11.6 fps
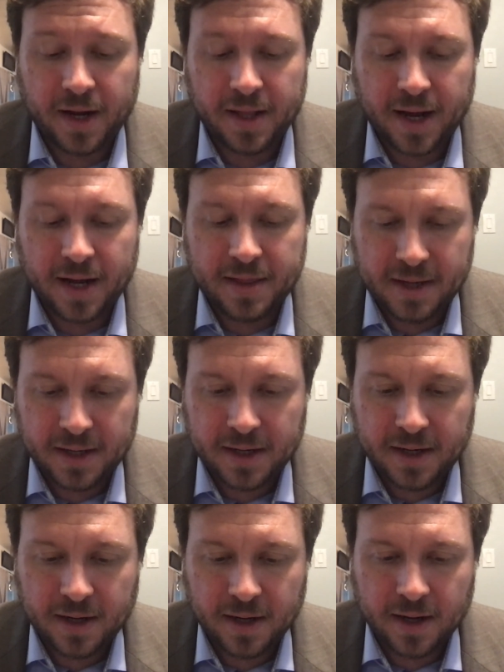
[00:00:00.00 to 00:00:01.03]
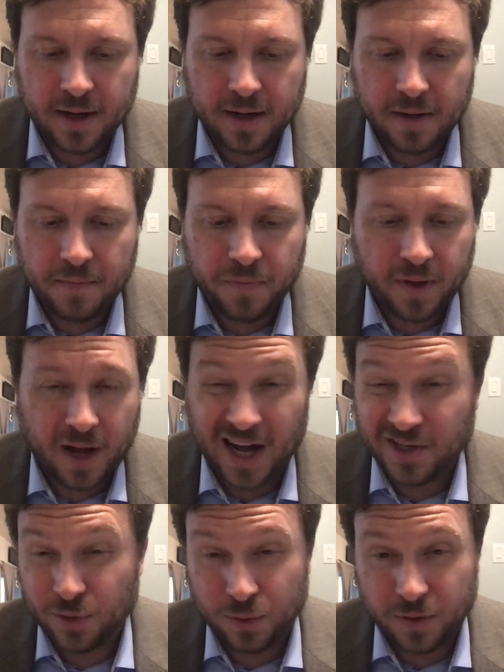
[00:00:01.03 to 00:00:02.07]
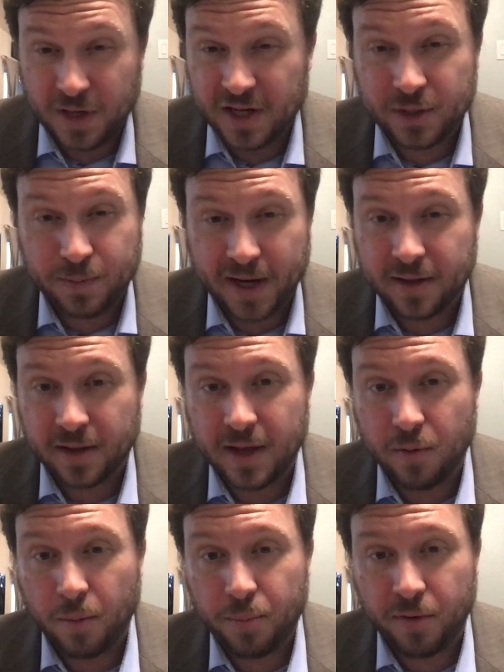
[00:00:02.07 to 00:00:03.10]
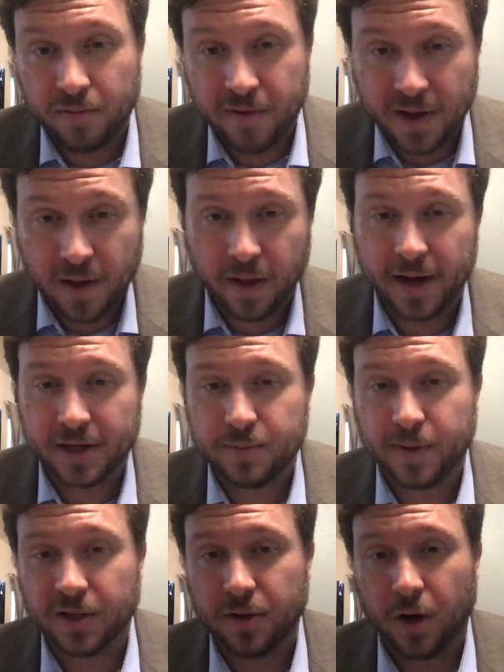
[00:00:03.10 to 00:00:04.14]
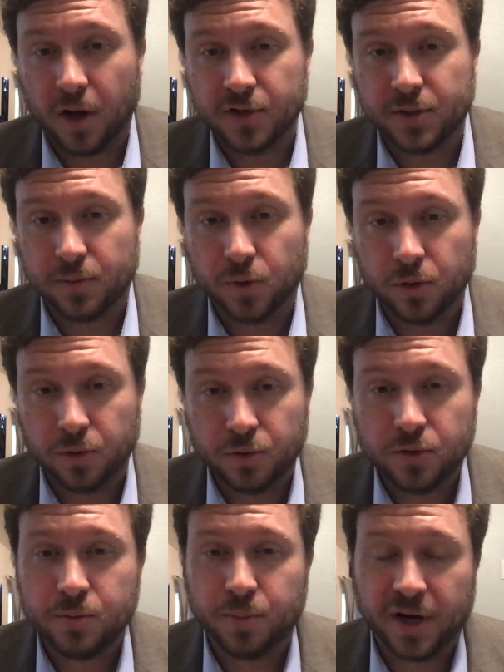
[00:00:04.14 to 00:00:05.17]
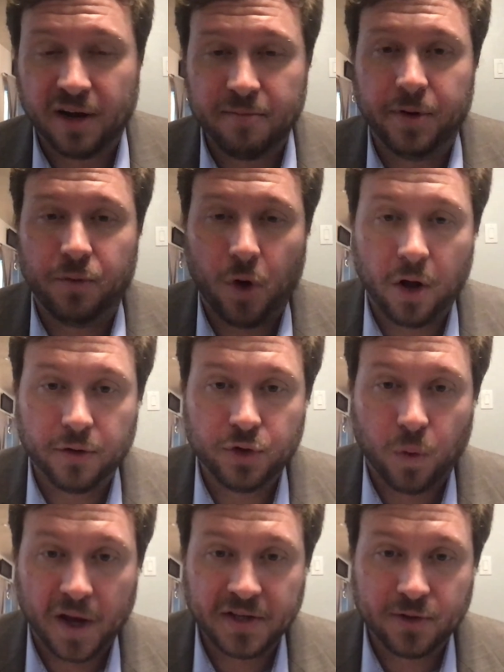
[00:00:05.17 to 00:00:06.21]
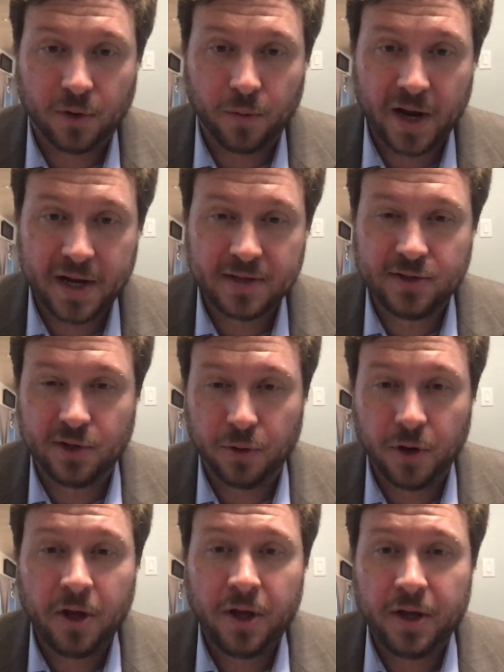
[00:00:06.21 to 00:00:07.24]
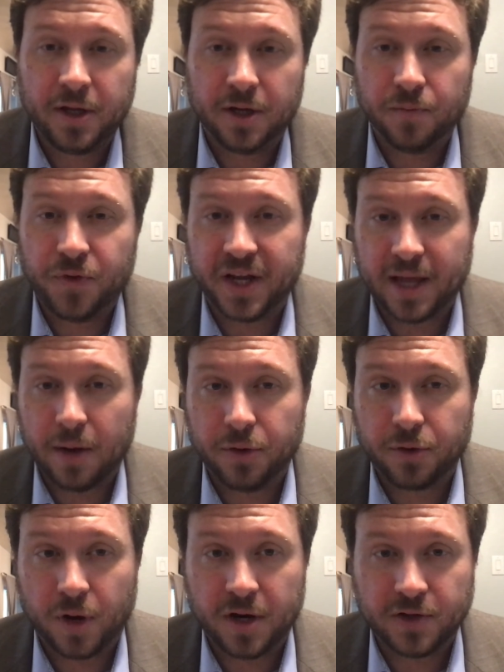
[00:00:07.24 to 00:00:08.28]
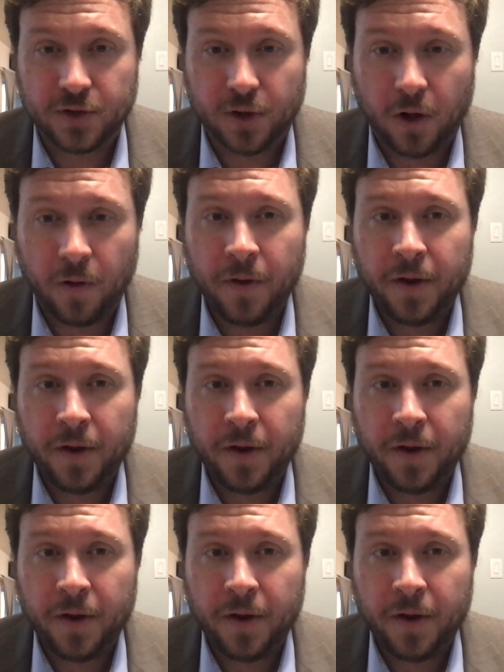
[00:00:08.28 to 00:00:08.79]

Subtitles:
think I certainly expect that they will prevail. I expect that Austin will lose, but I've been wrong twice already, so take that with a grain of salt.